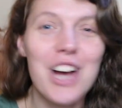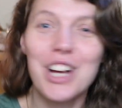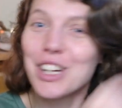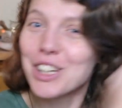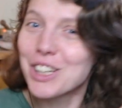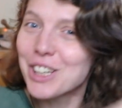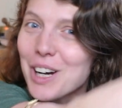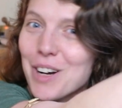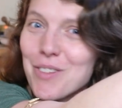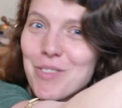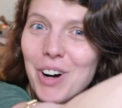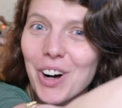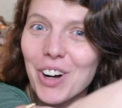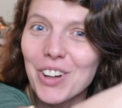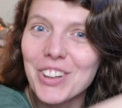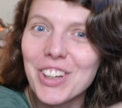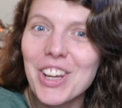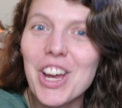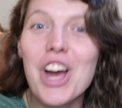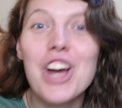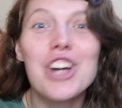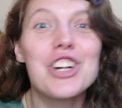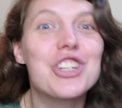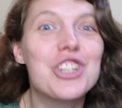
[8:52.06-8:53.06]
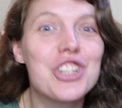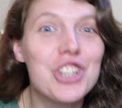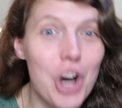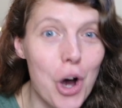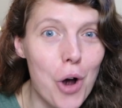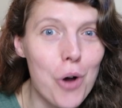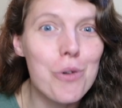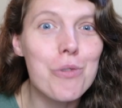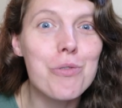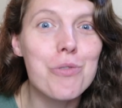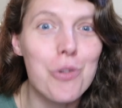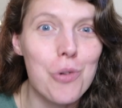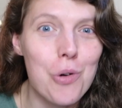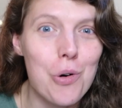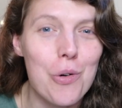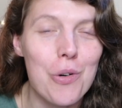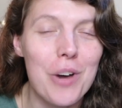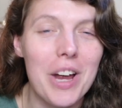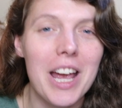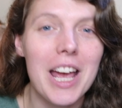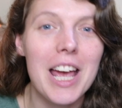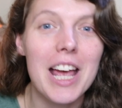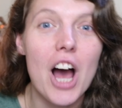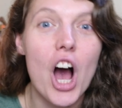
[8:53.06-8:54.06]
come on, go for
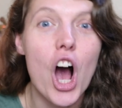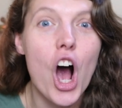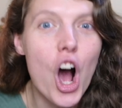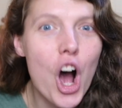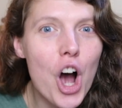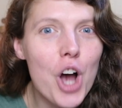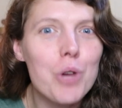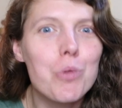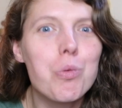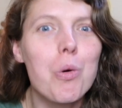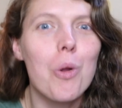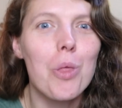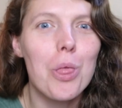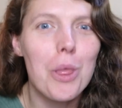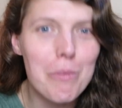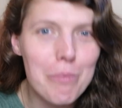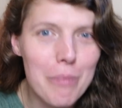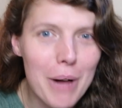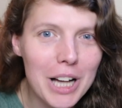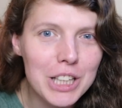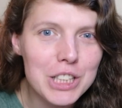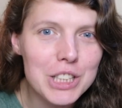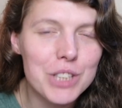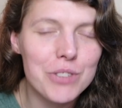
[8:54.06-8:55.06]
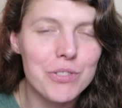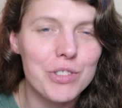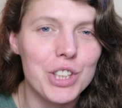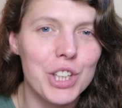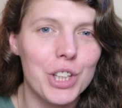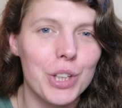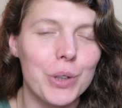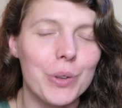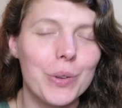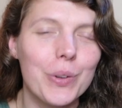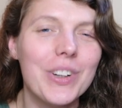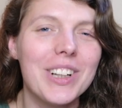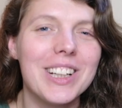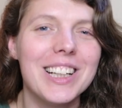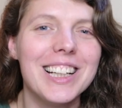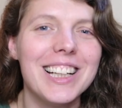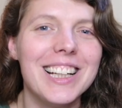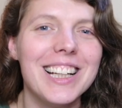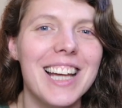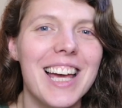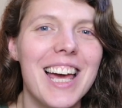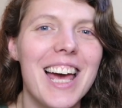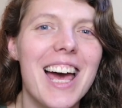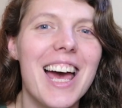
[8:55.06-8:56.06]
it. I want the best for you.
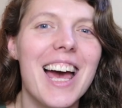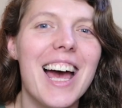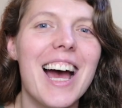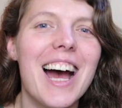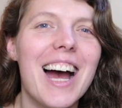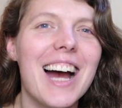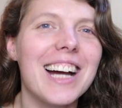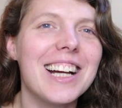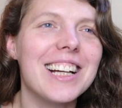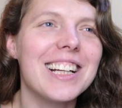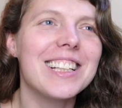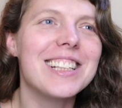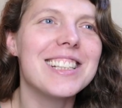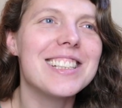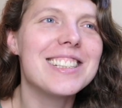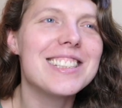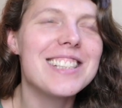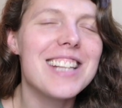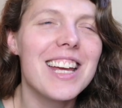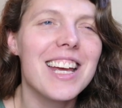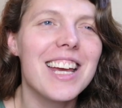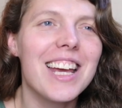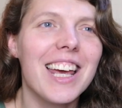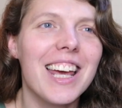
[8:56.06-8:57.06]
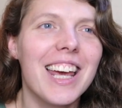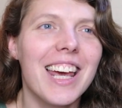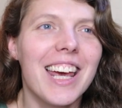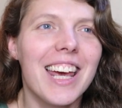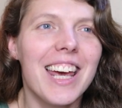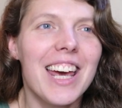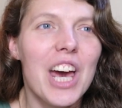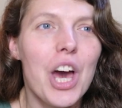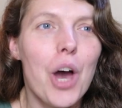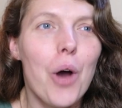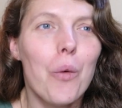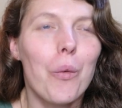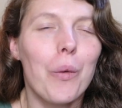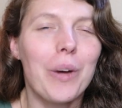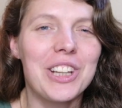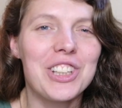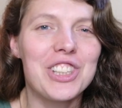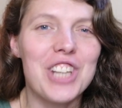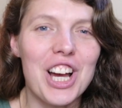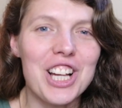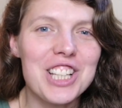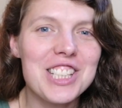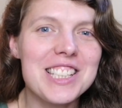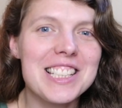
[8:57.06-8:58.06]
And we
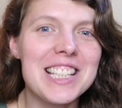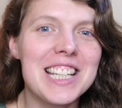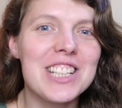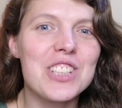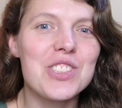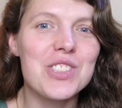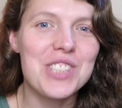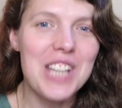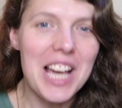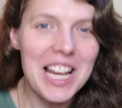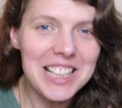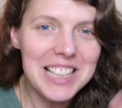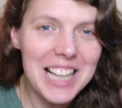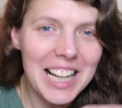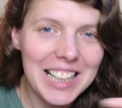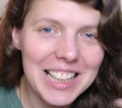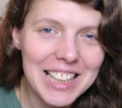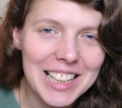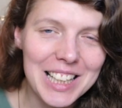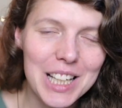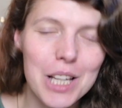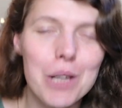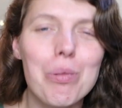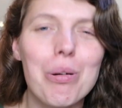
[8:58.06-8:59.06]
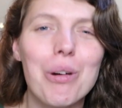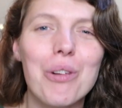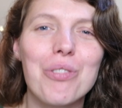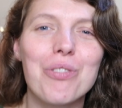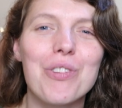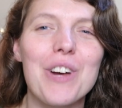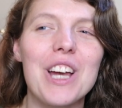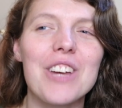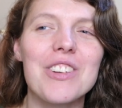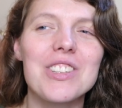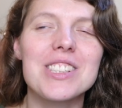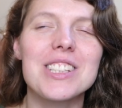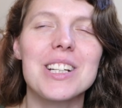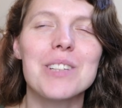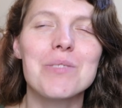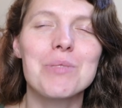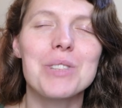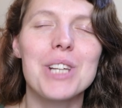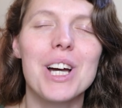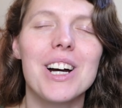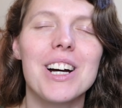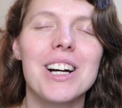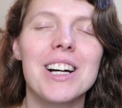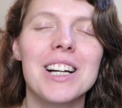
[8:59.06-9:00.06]
just need to take that leap of faith
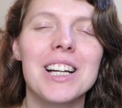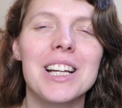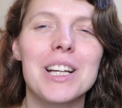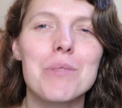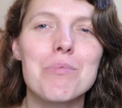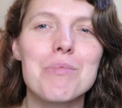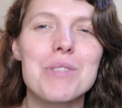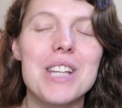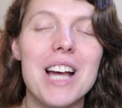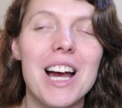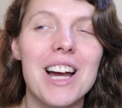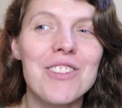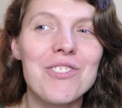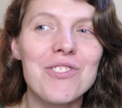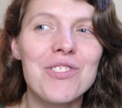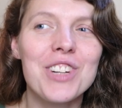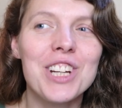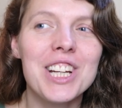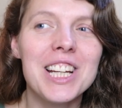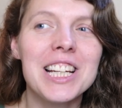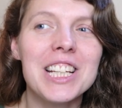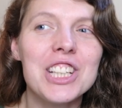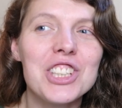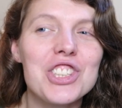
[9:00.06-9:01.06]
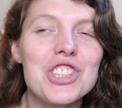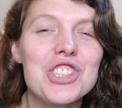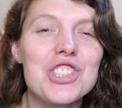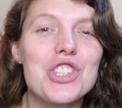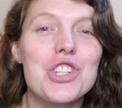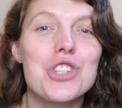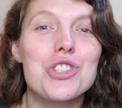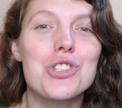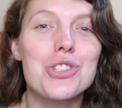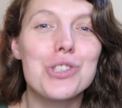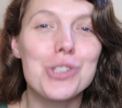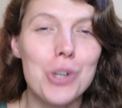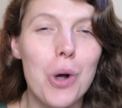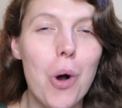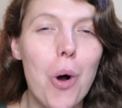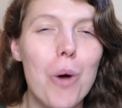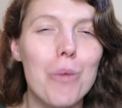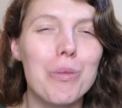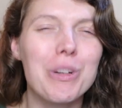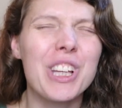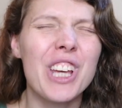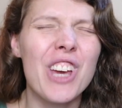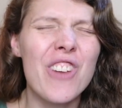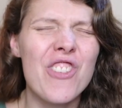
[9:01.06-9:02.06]
sometimes and really just
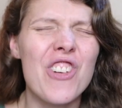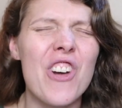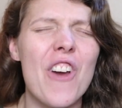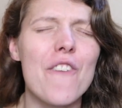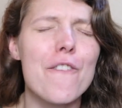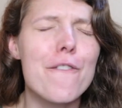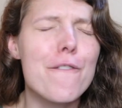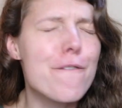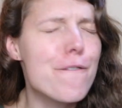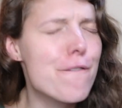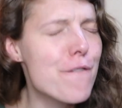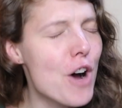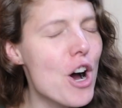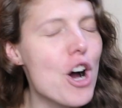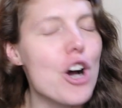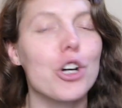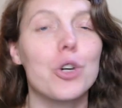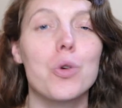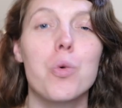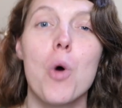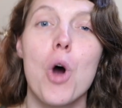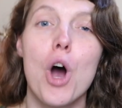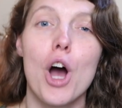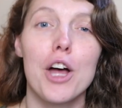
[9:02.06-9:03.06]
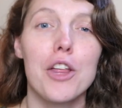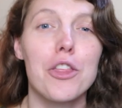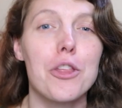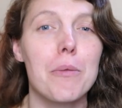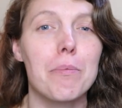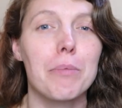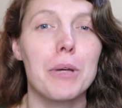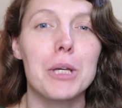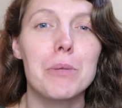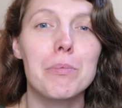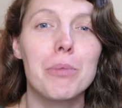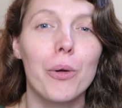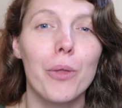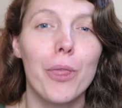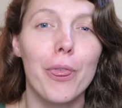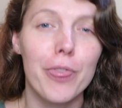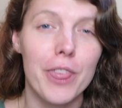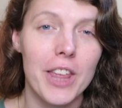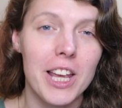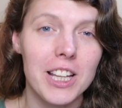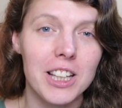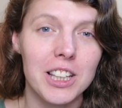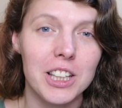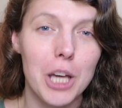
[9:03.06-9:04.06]
stop giving a fuck what other people
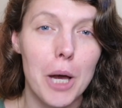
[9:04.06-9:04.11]
think